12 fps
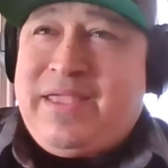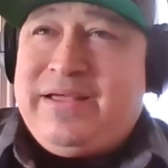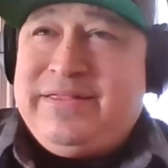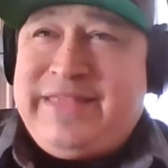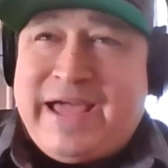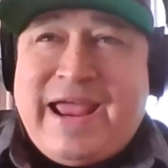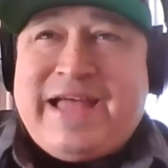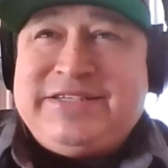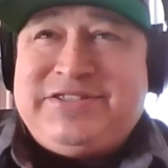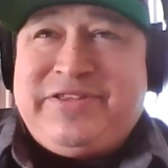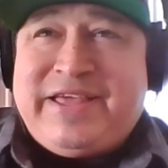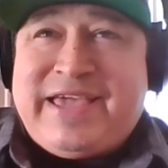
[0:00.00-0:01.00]
that
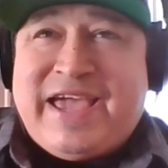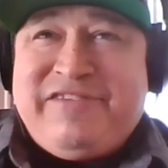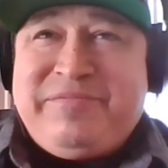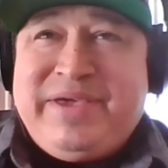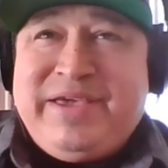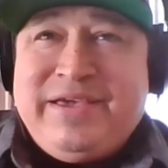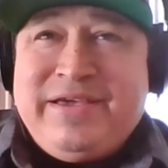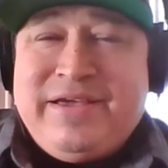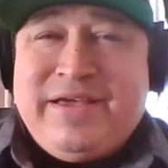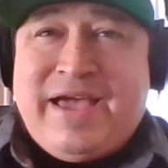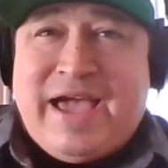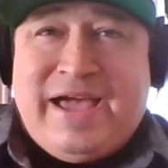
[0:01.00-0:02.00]
answer they gave me,
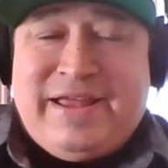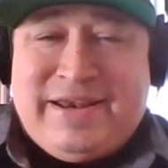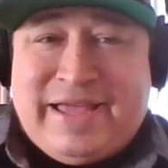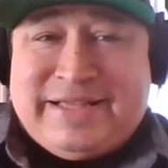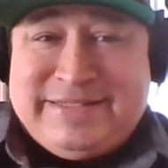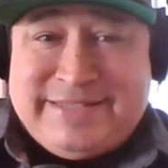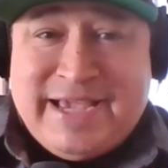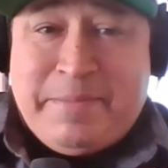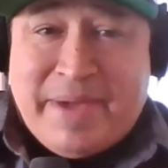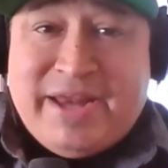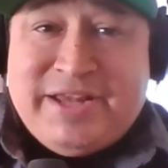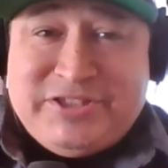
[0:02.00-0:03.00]
and like 10
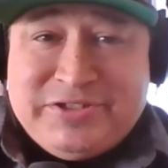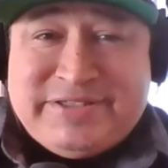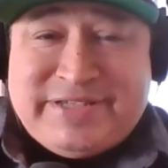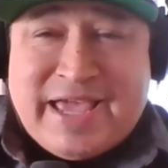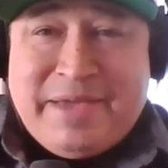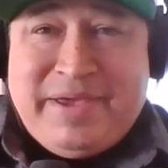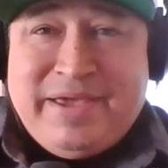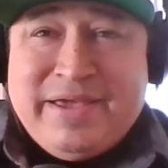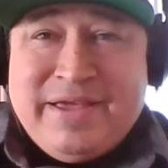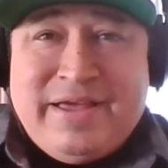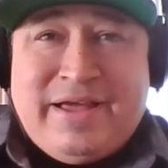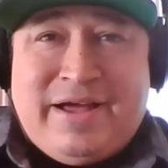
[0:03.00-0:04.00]
managers gave me,
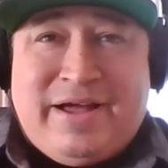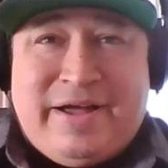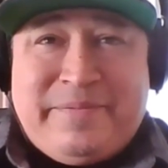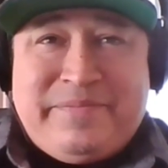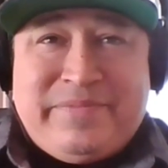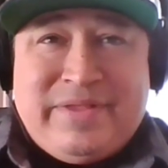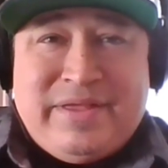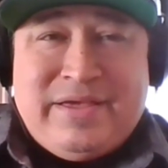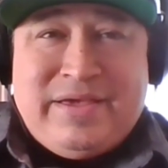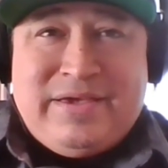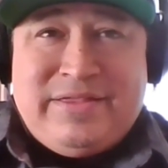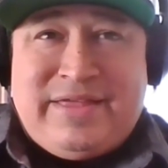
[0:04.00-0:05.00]

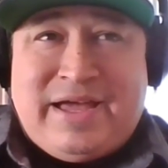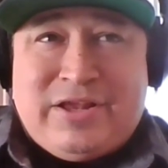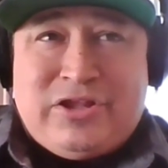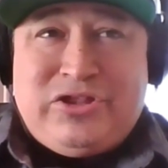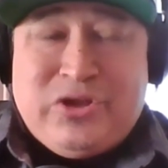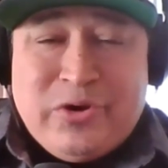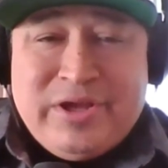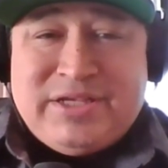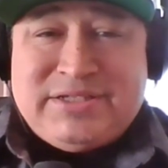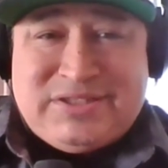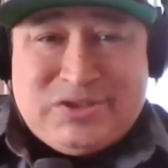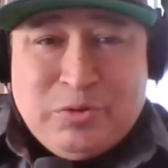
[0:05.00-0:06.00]
that during
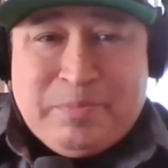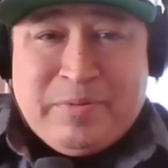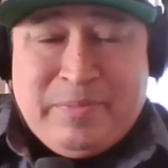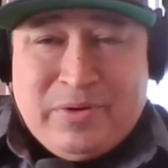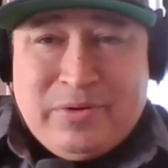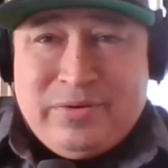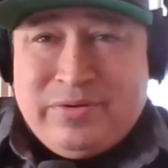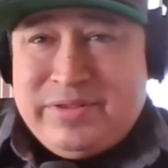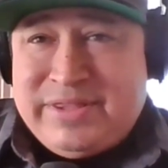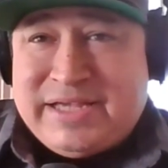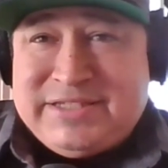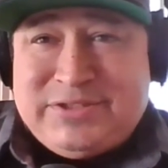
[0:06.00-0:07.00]
the Super Bowl,
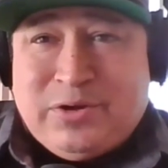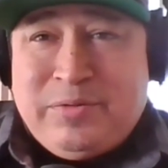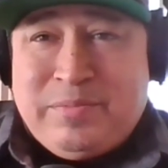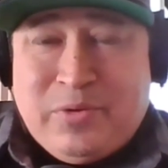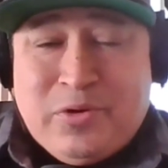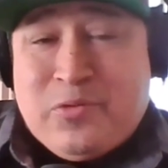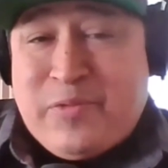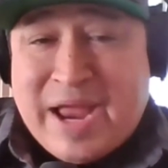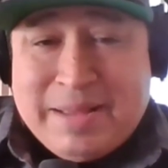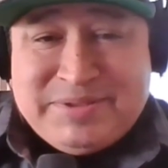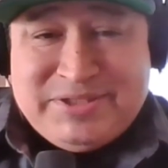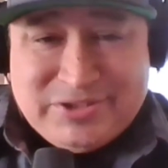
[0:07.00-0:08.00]
they sold more
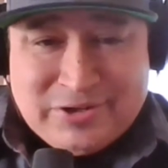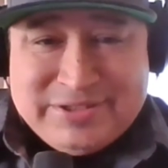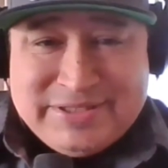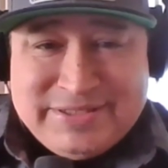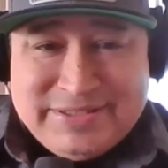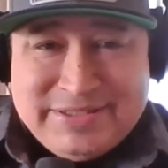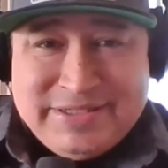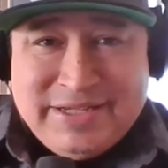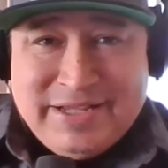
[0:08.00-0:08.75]
Rams jerseys